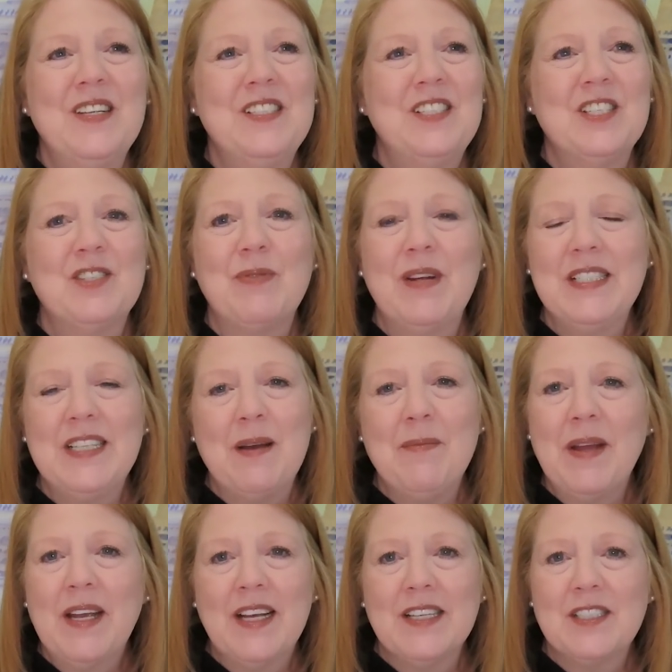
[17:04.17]
Just write
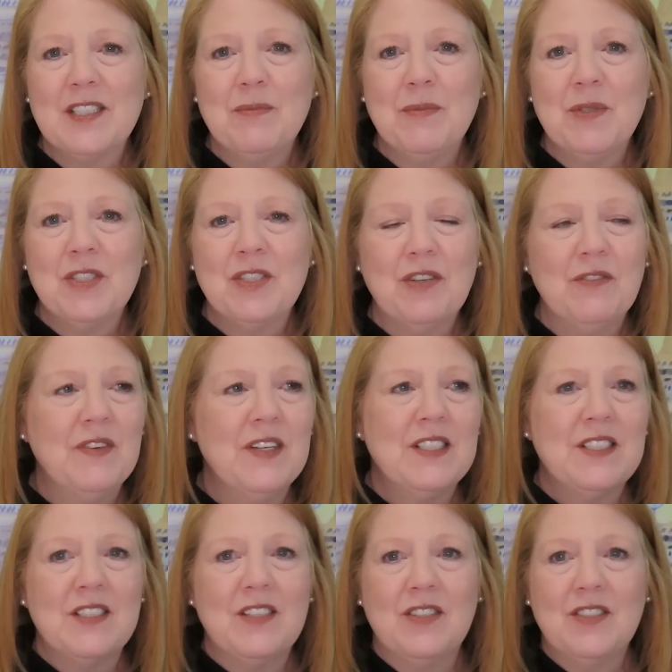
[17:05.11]
down by customer
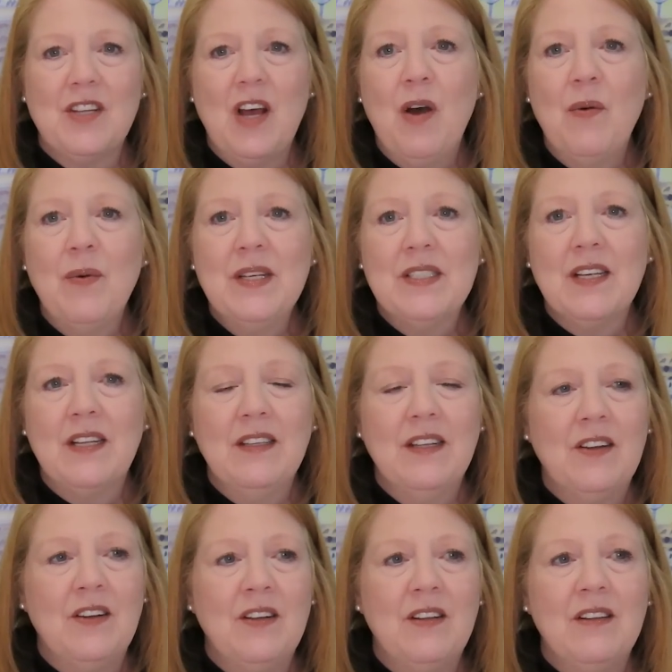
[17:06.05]
service. There's always a
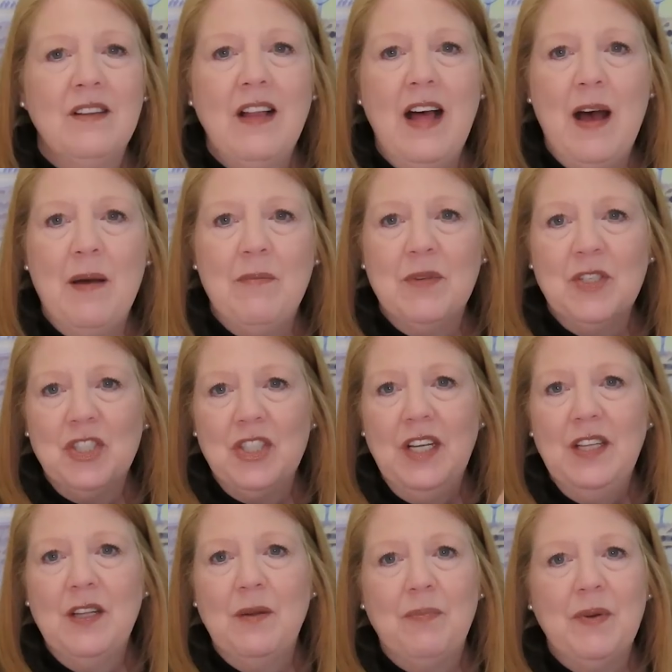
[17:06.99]
little
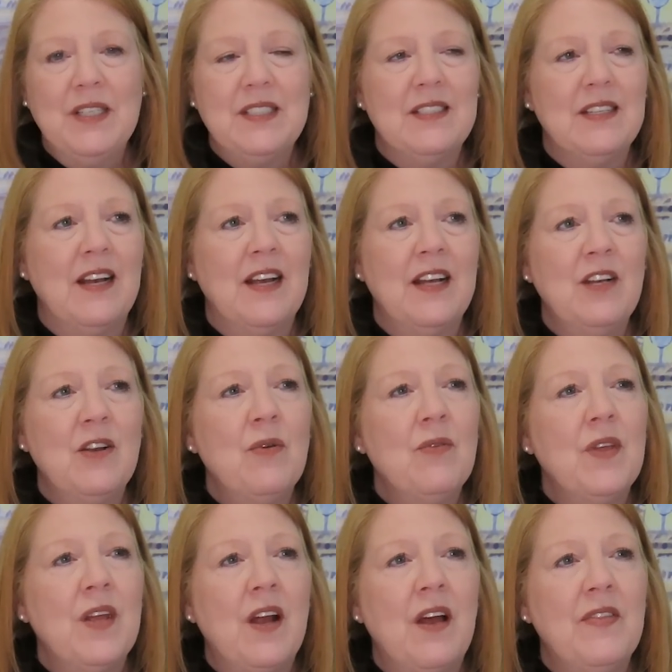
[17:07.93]
machine that prints it. I
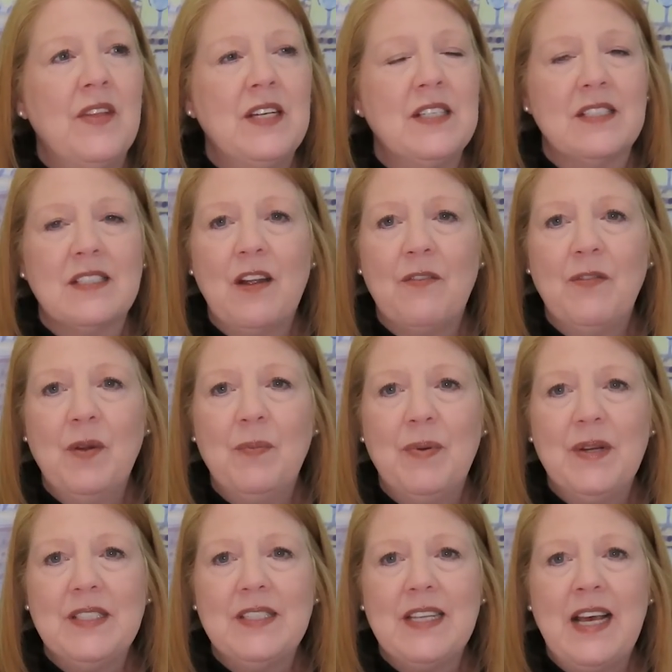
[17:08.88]
know that on the Discovery
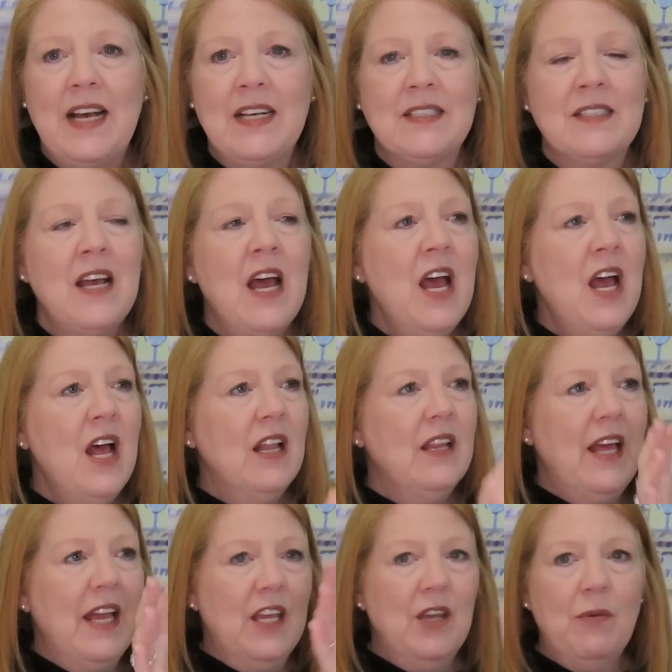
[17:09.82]
Princess,
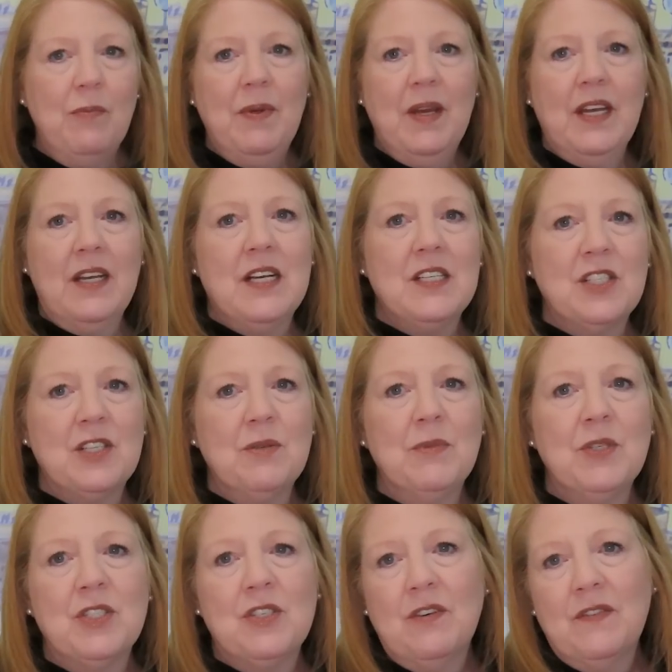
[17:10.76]
like you would be at
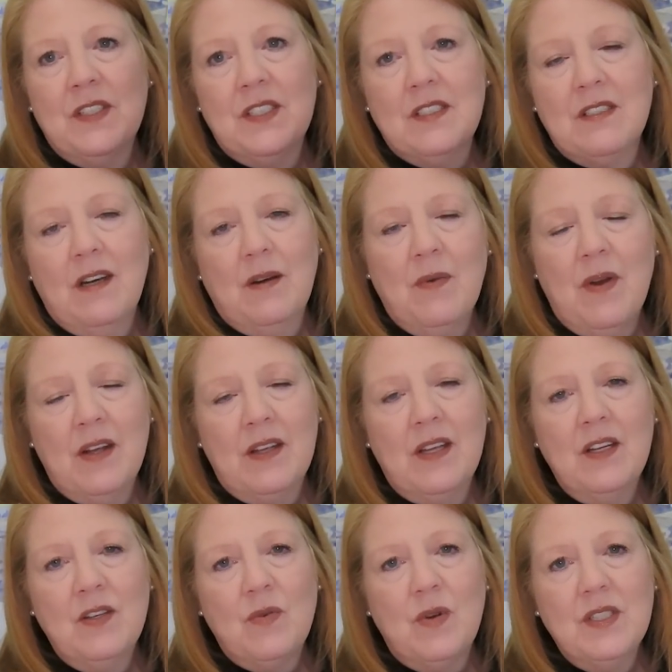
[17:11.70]
customer service, start
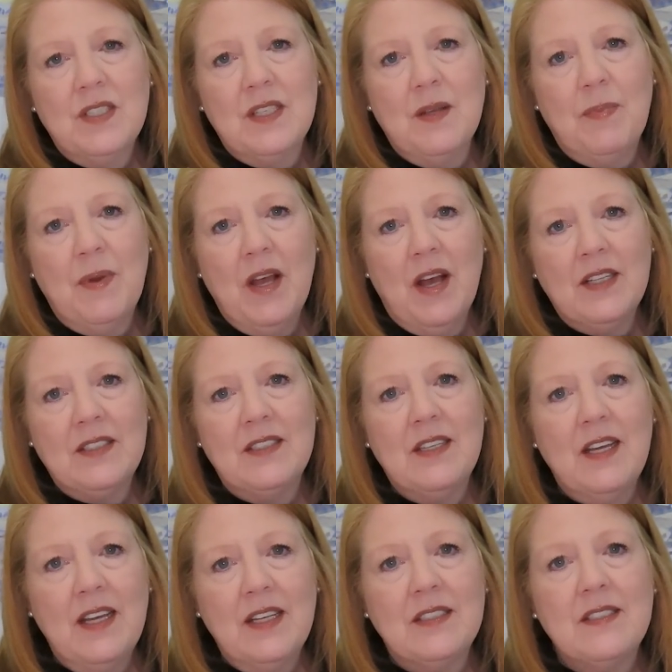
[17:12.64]
walking towards the
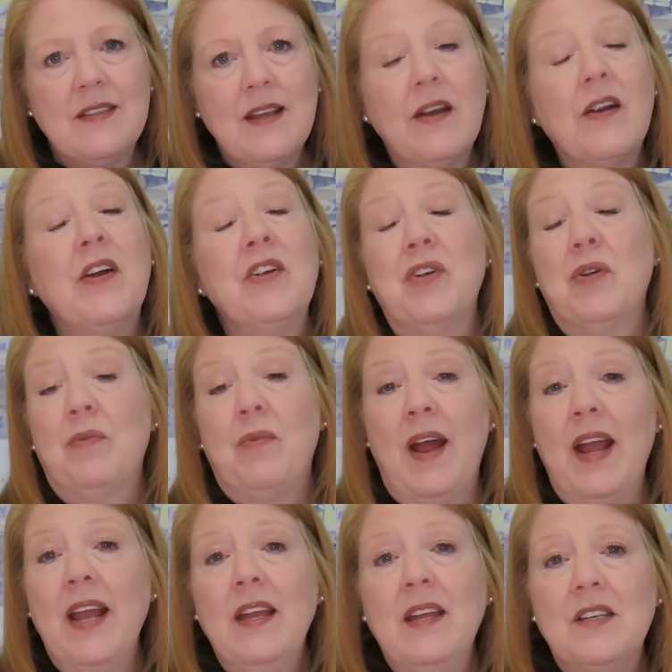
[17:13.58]
piazza, it's there on your
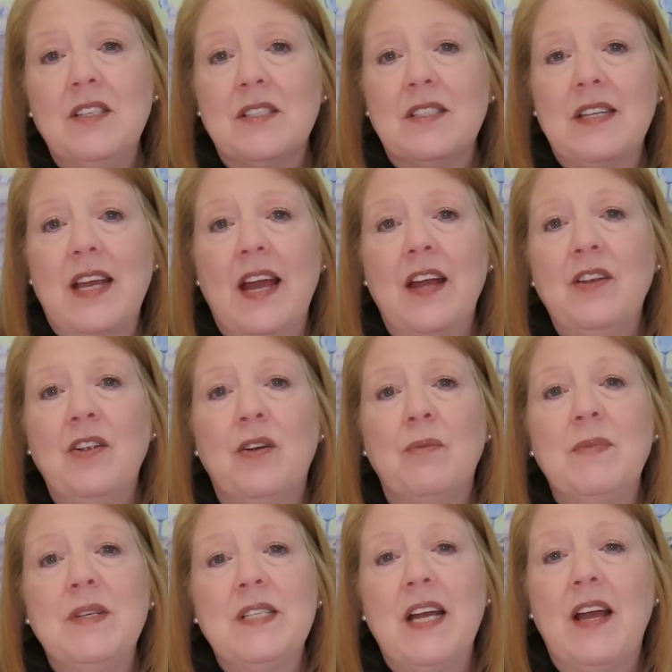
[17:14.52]
right. You just scan
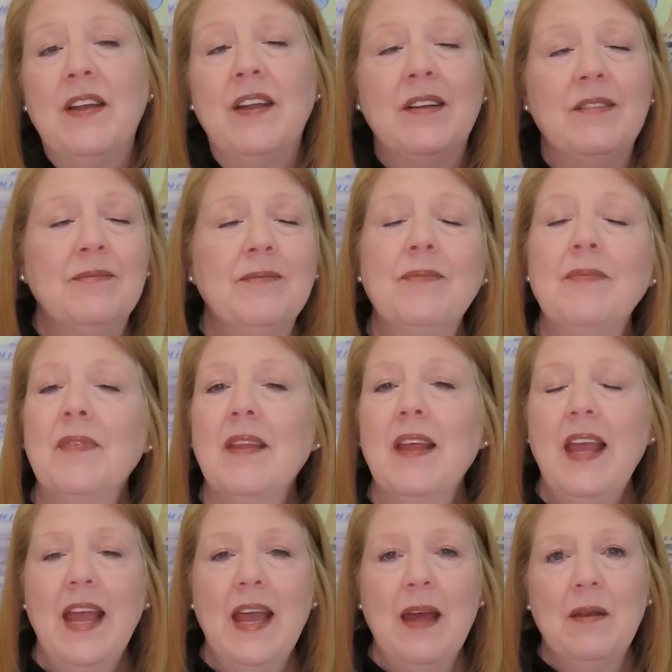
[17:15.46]
your medallion
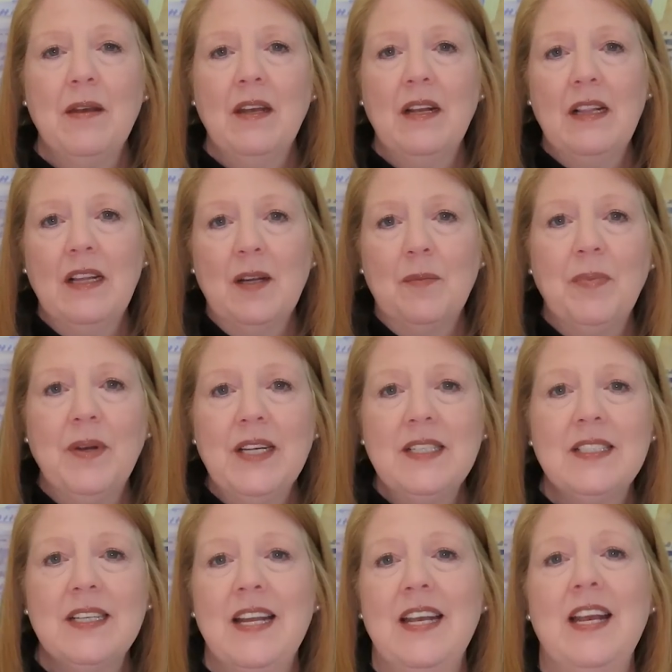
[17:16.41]
and click
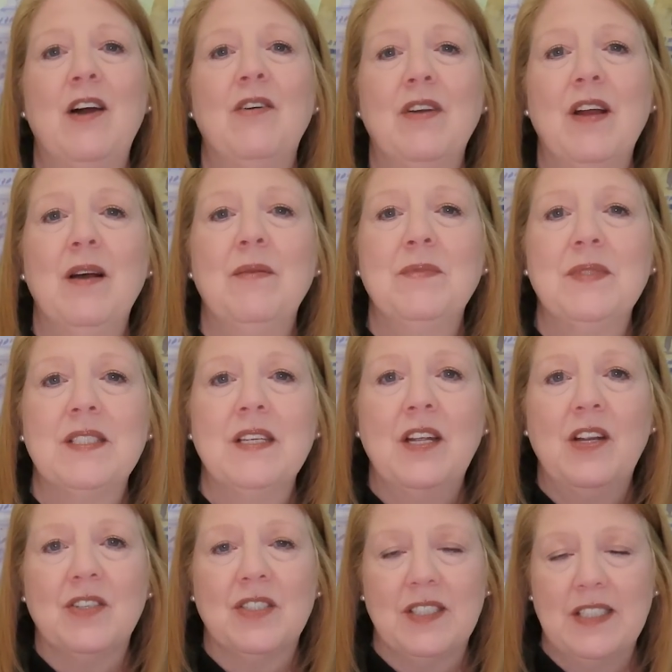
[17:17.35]
print, and out
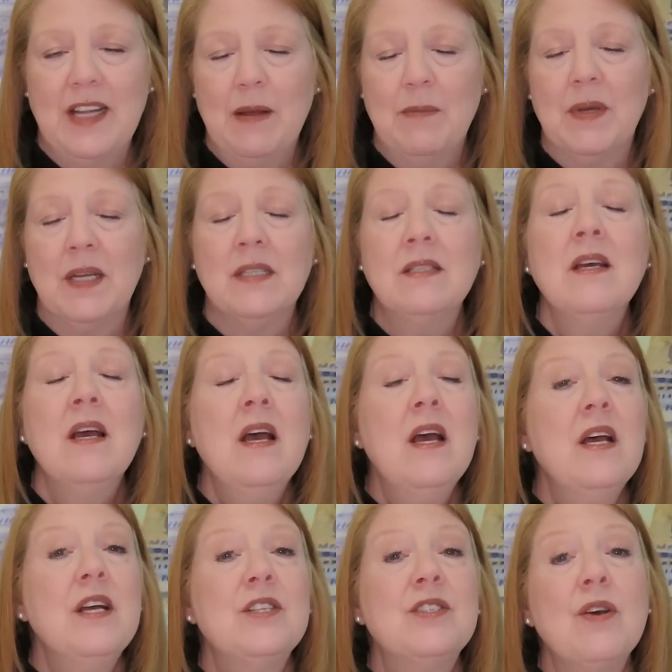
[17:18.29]
comes your statement.
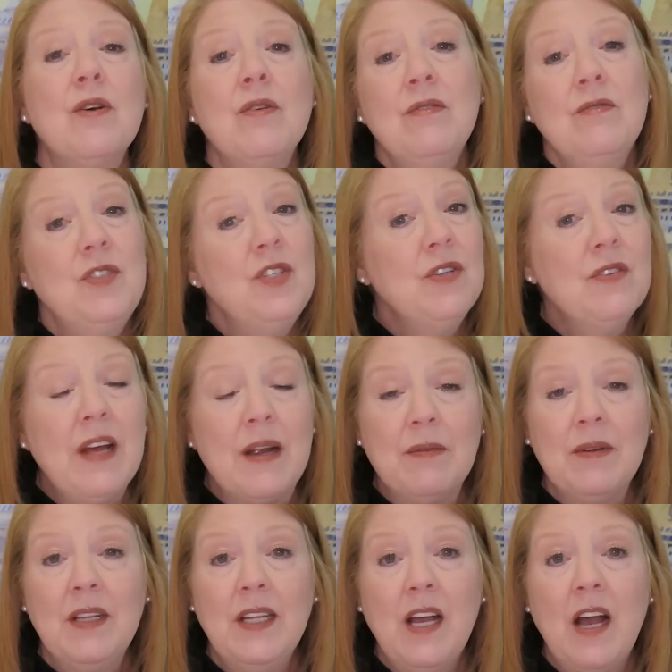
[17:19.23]
So do
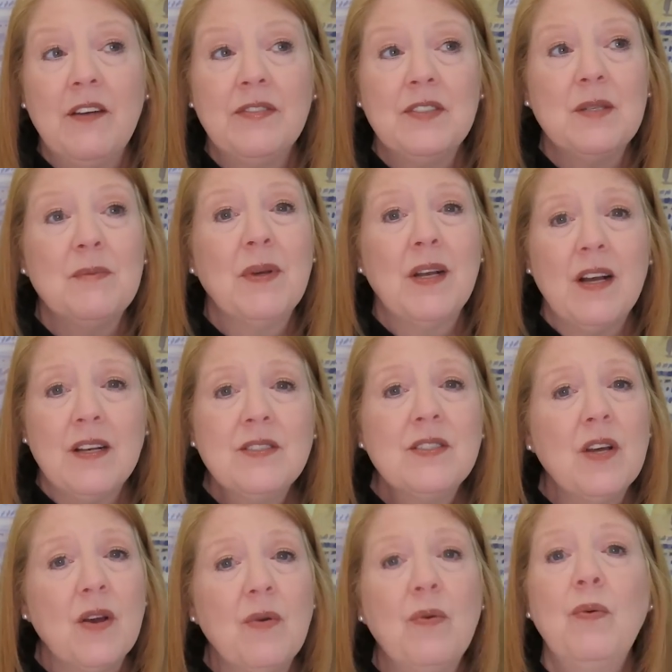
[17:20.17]
that really often, but
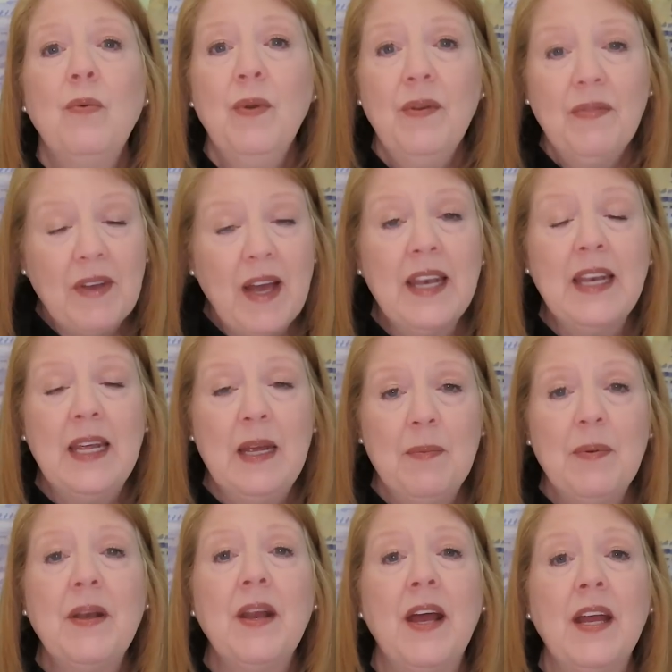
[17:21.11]
also we've got to
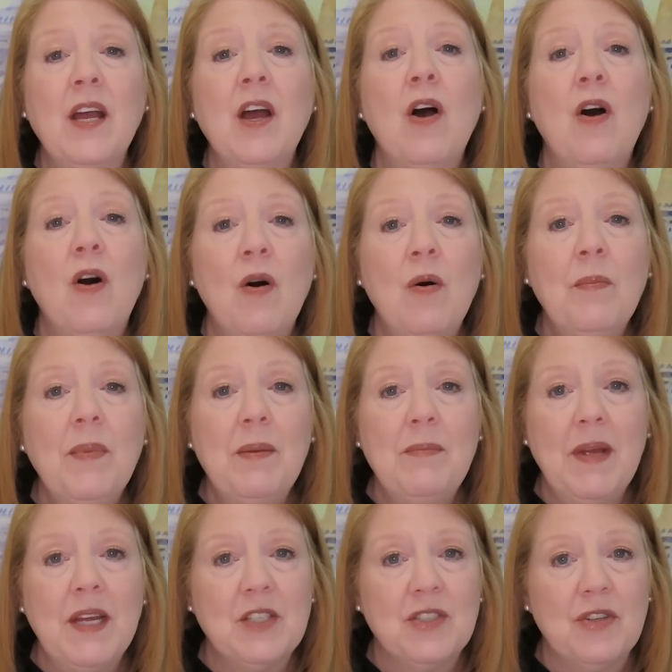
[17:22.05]
keep an eye at home
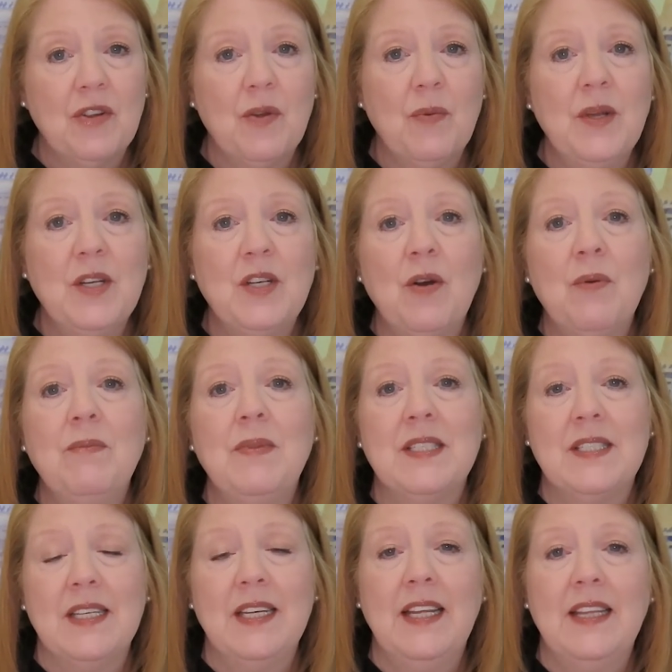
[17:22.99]
and make sure that we don't
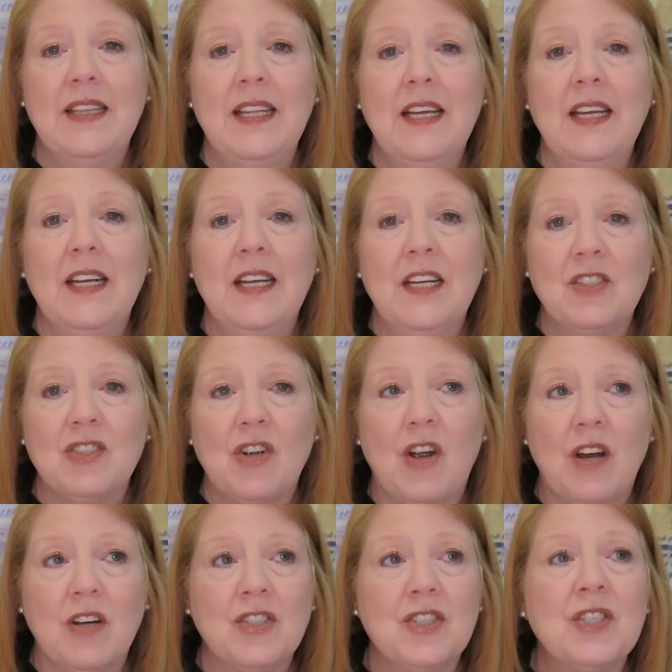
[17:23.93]
miss anything getting
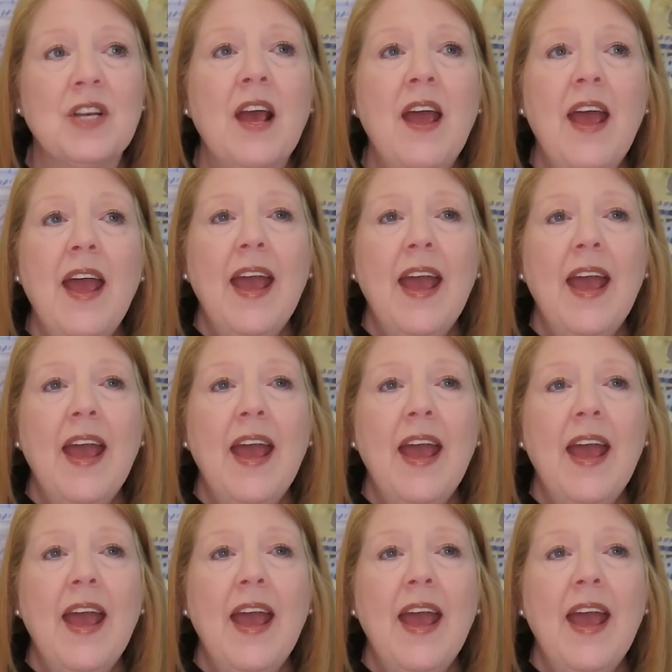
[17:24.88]
charged.